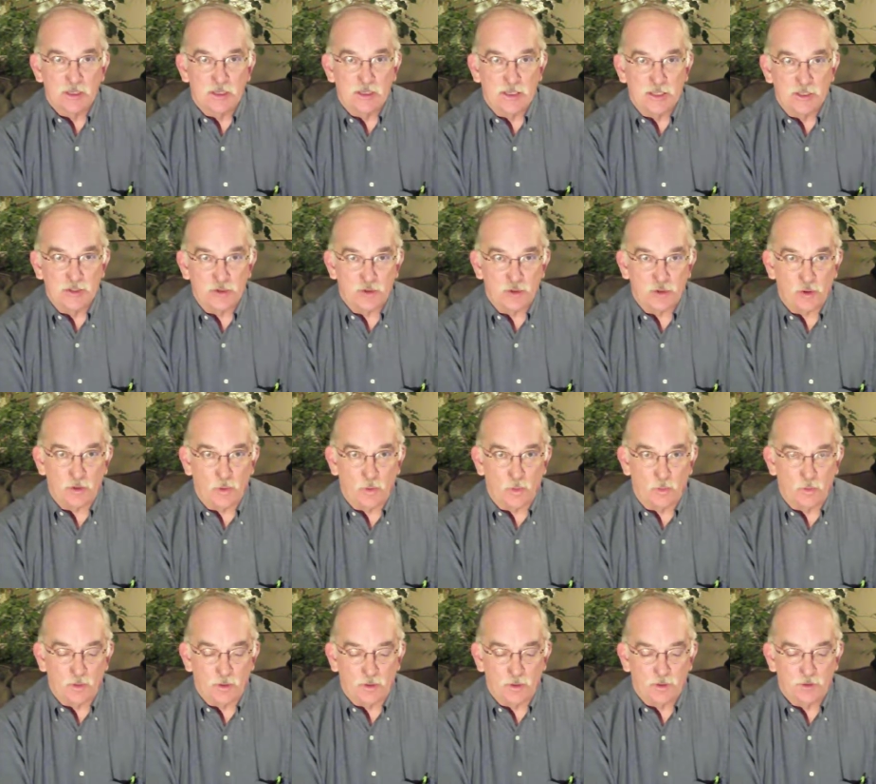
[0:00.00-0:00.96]
in
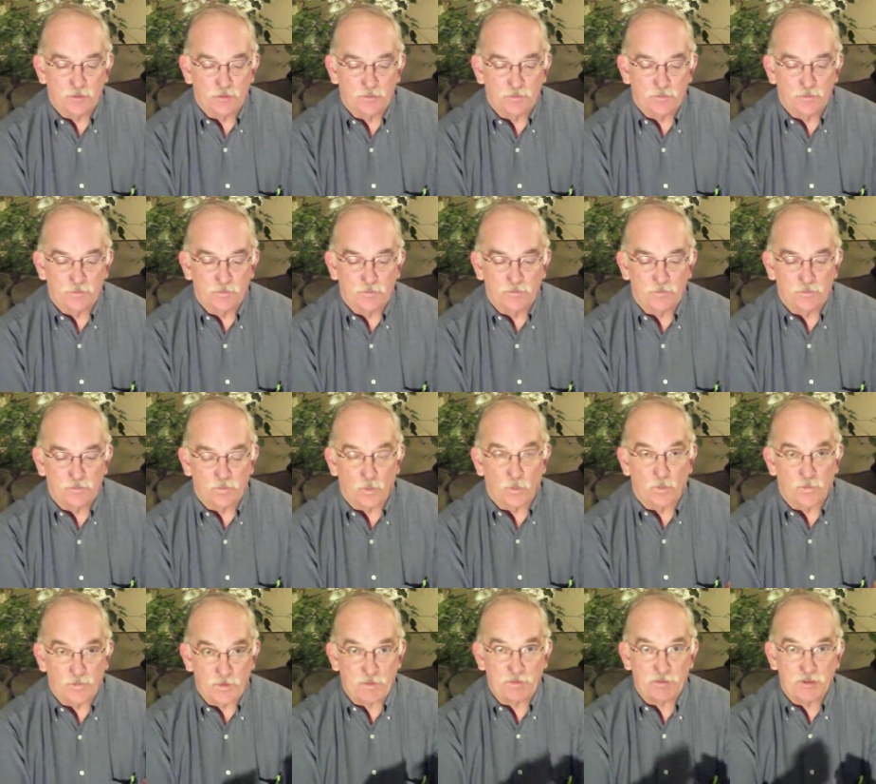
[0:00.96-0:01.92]
June for
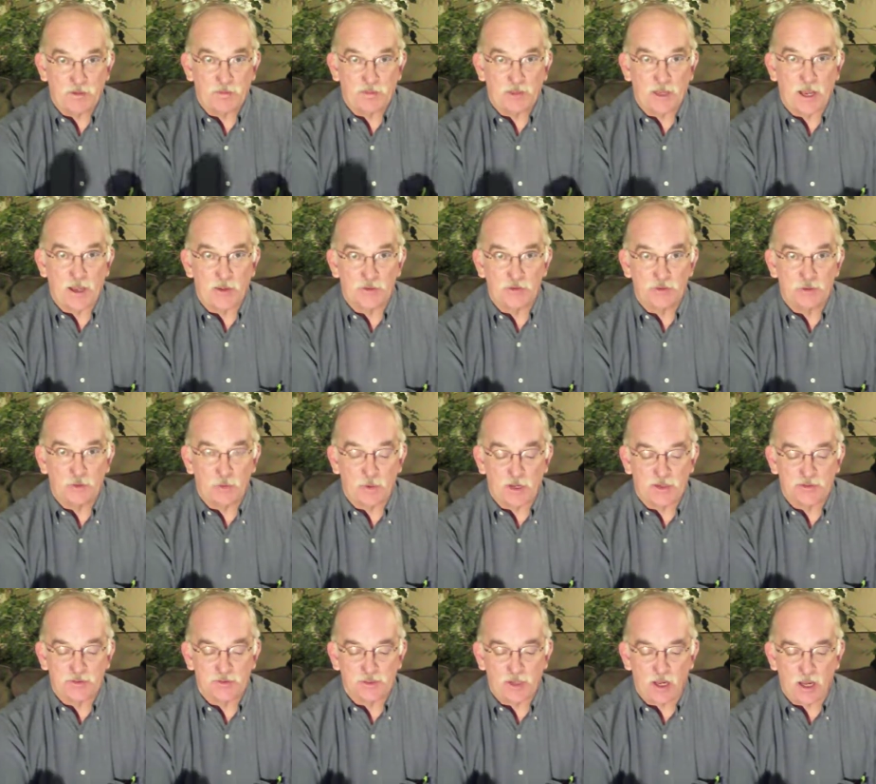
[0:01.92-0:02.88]
50,000
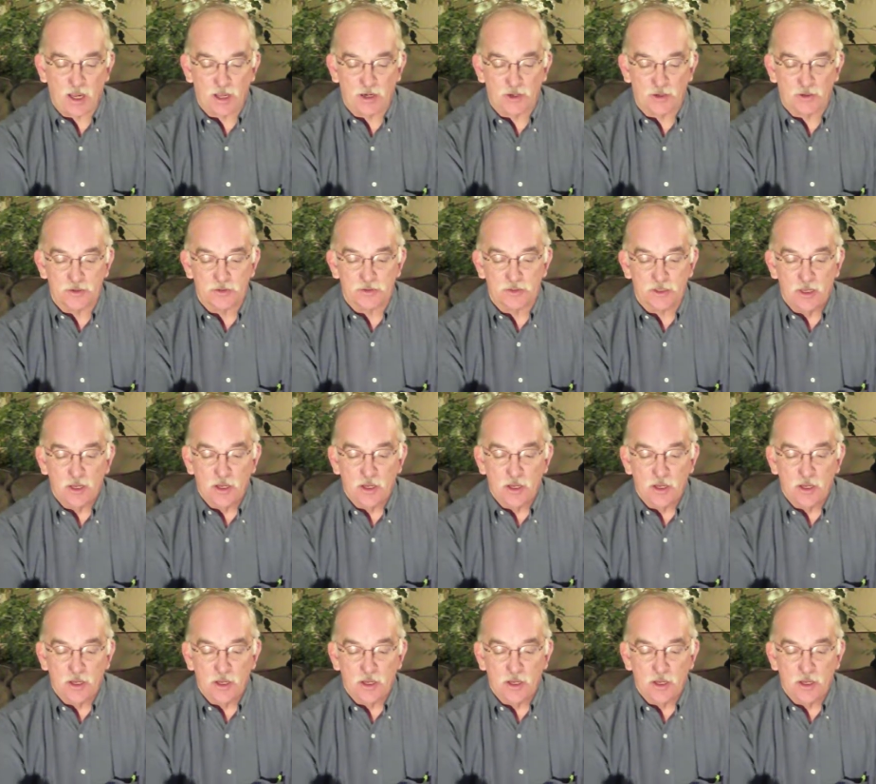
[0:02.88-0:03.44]
US dollars,